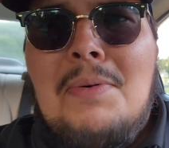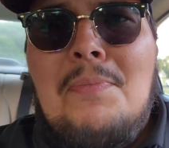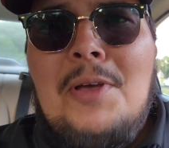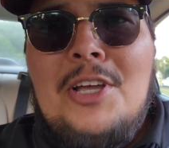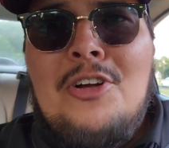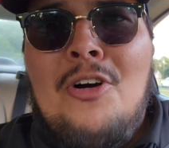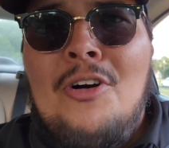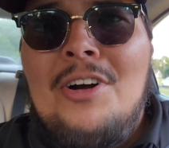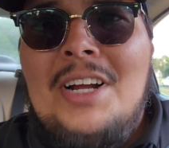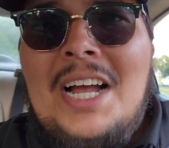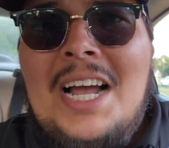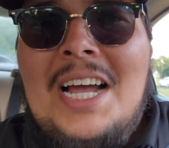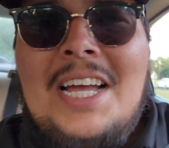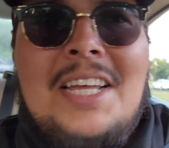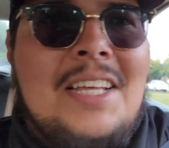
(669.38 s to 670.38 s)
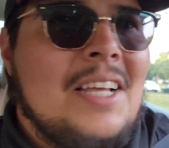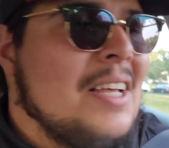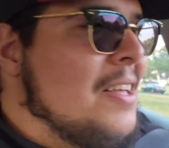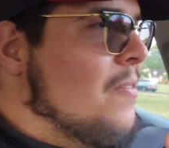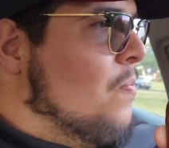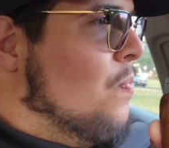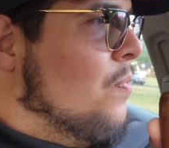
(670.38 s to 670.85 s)
I'm a big car guy.
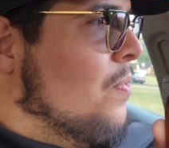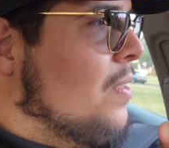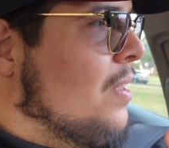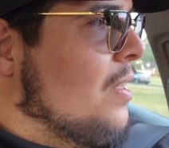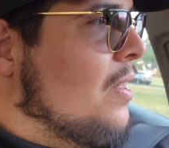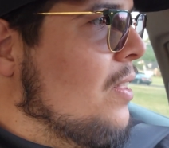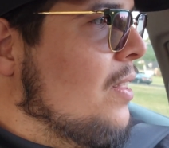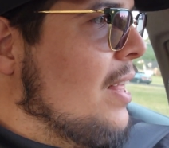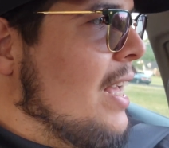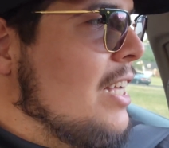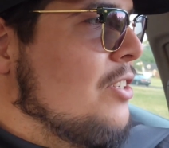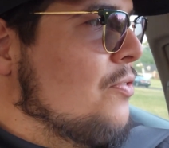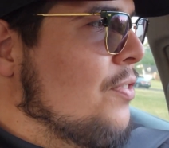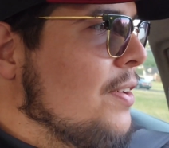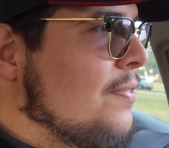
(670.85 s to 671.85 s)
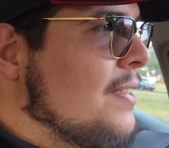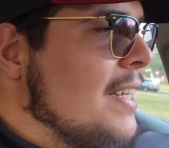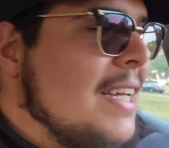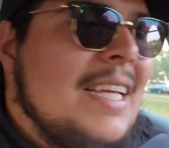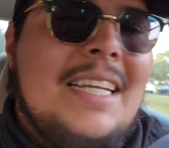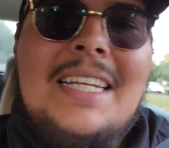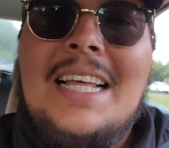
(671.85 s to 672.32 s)

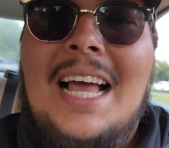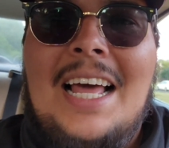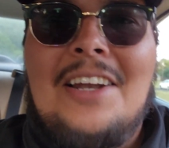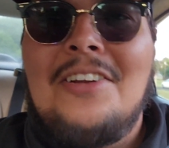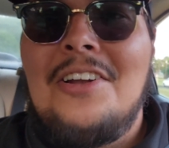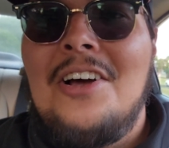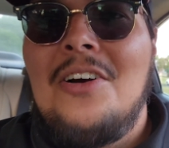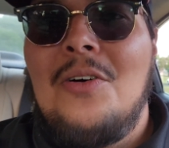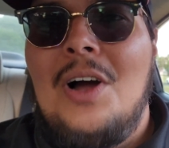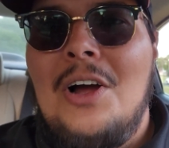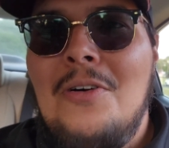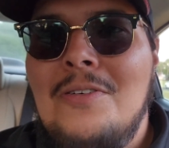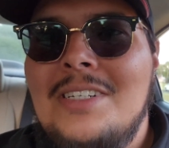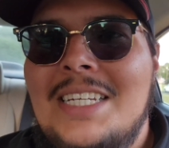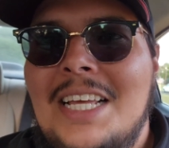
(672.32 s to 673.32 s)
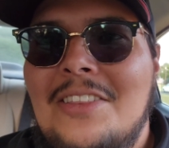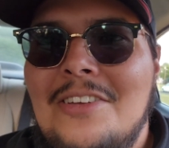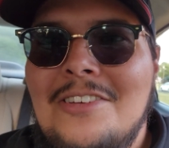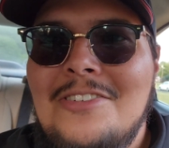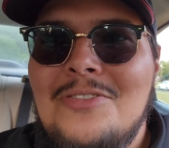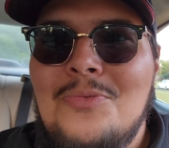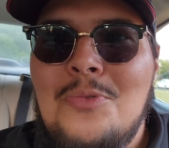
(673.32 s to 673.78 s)
S15? I don't know. I always get
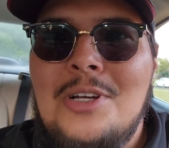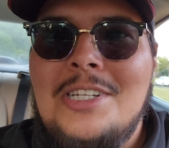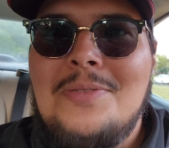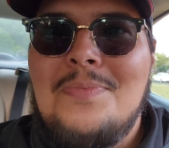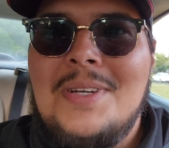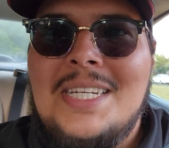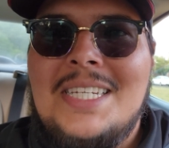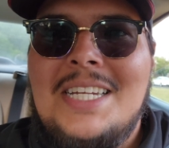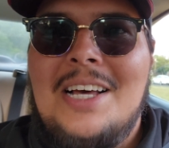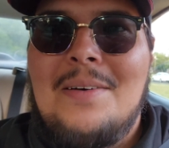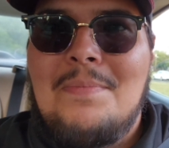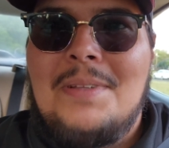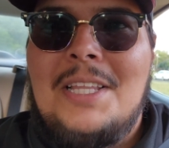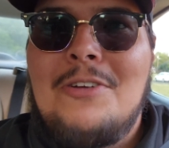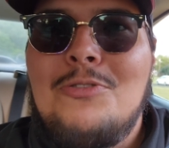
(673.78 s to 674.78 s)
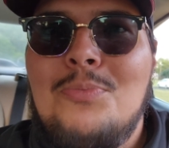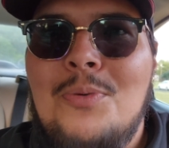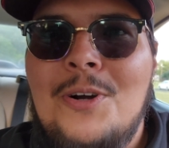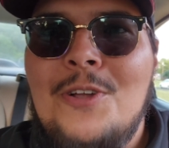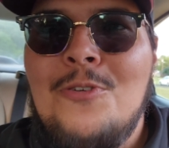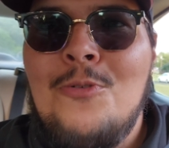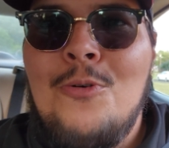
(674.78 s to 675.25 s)
those ones mixed up. But that was
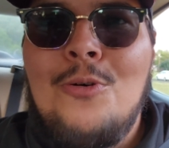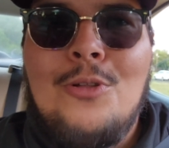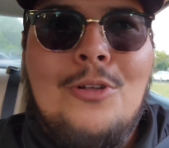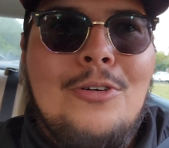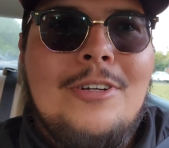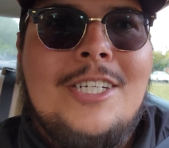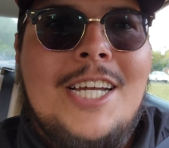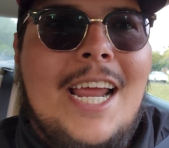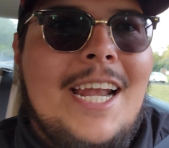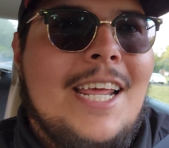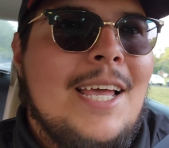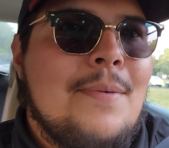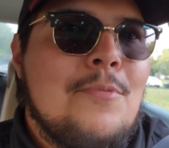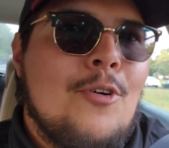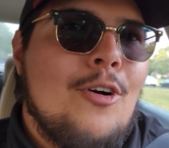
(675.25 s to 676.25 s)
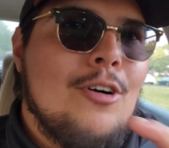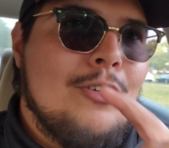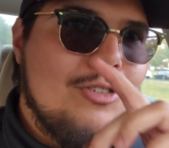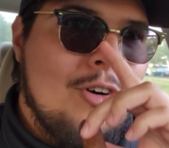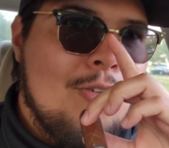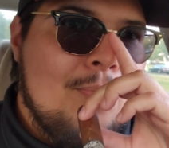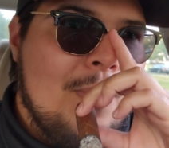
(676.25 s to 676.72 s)
pretty cool. Little JDM
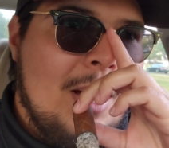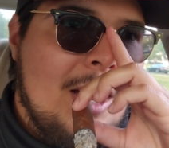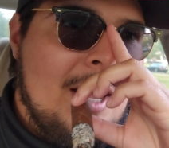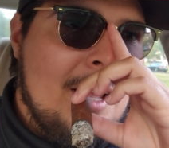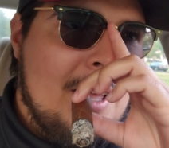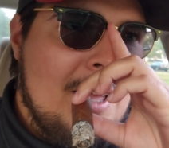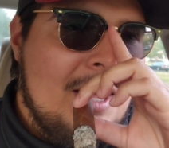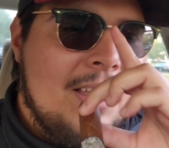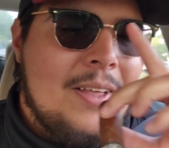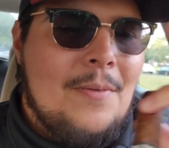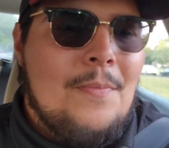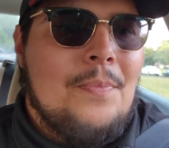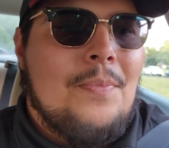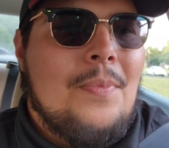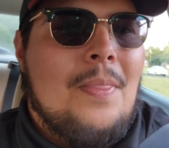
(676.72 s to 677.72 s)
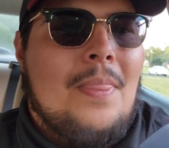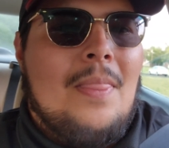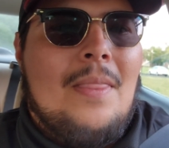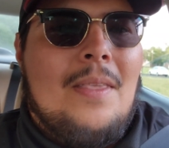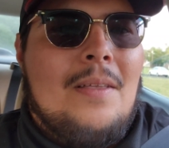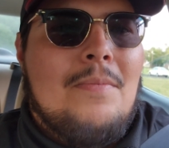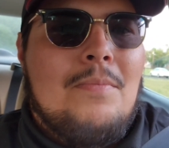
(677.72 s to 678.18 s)
car drove by.
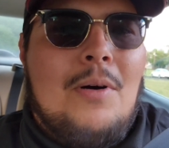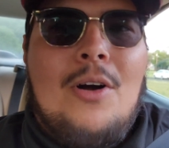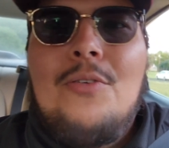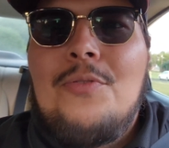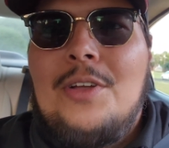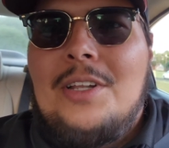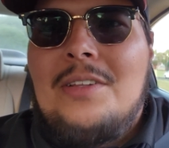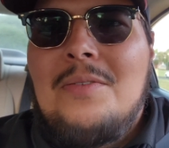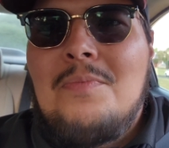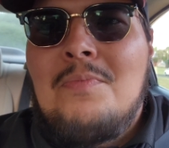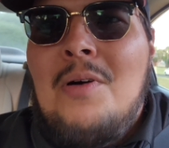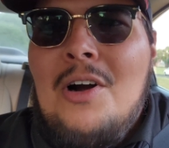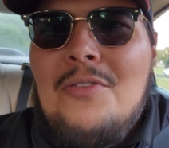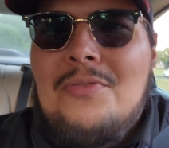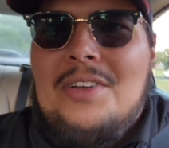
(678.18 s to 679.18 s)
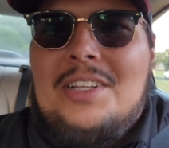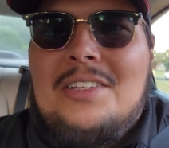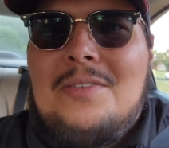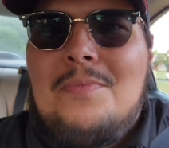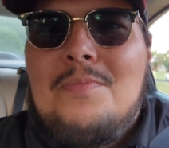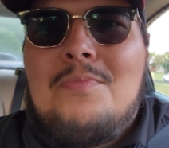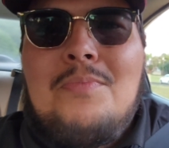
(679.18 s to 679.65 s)
Perfect.
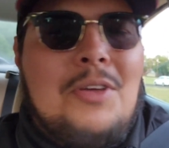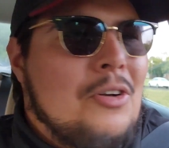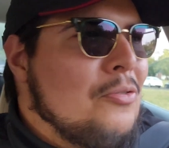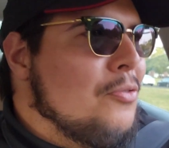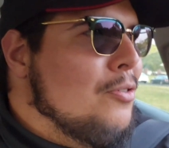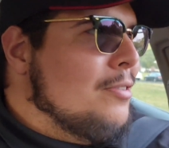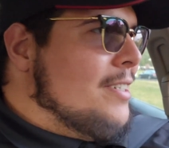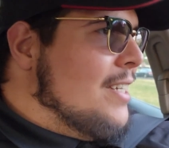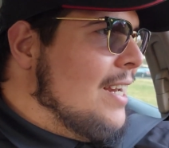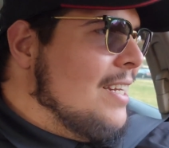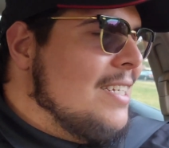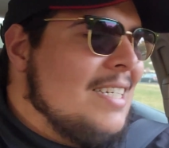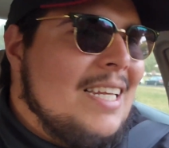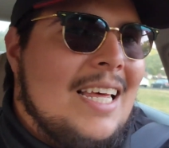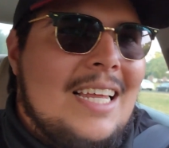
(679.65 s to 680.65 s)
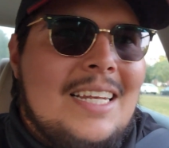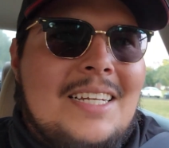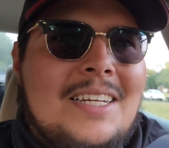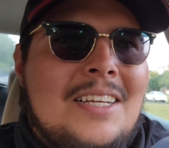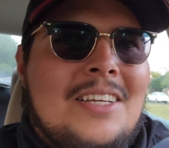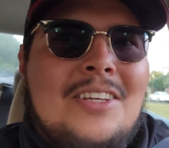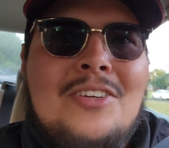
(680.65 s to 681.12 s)
Perfect. Beautiful sunset.
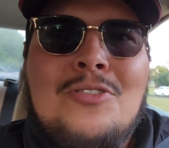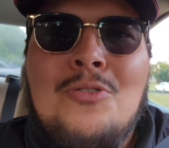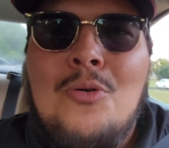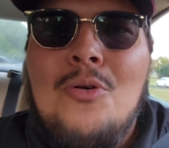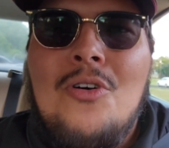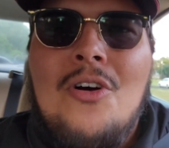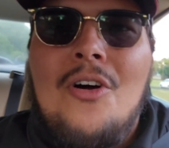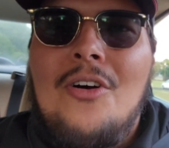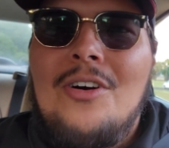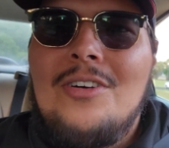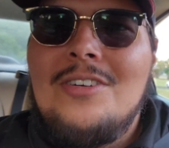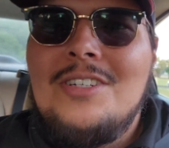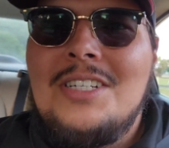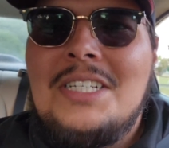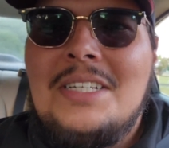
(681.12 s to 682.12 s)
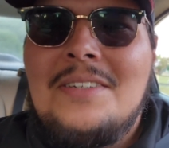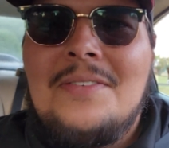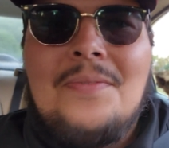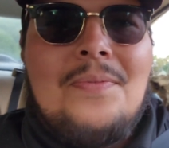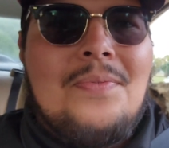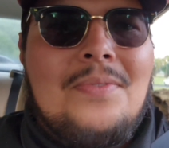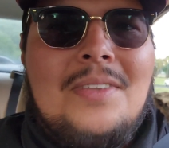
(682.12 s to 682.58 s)
Cool cars.
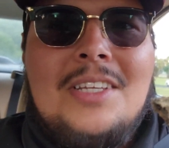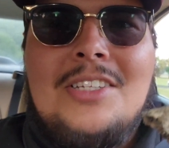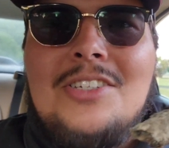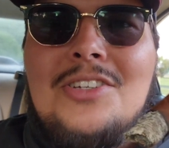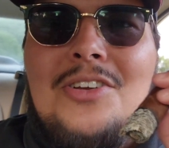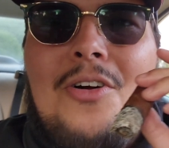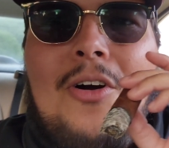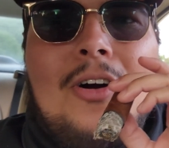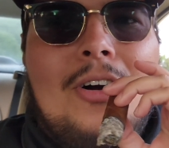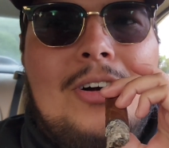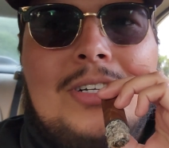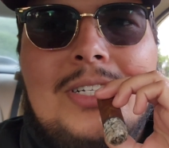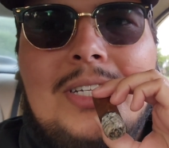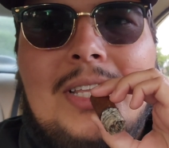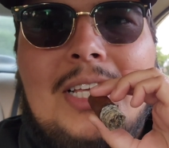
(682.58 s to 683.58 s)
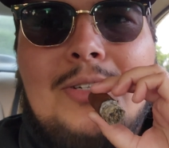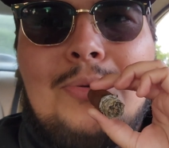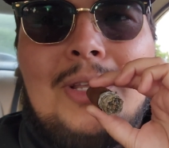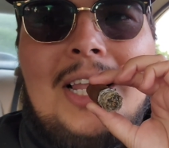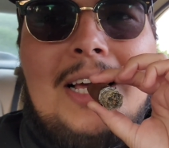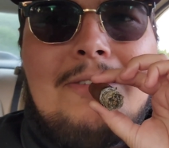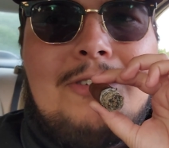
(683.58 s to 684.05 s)
Cigars.
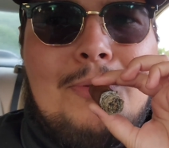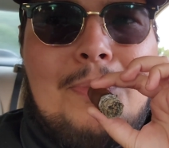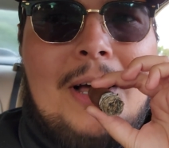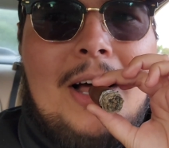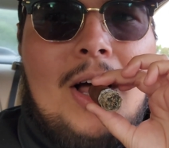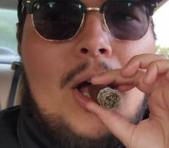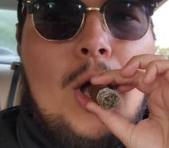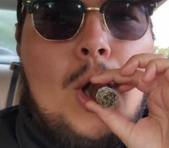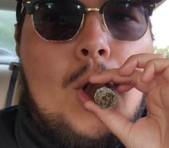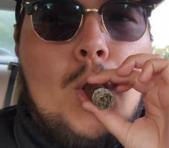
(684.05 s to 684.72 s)
That's what life's about.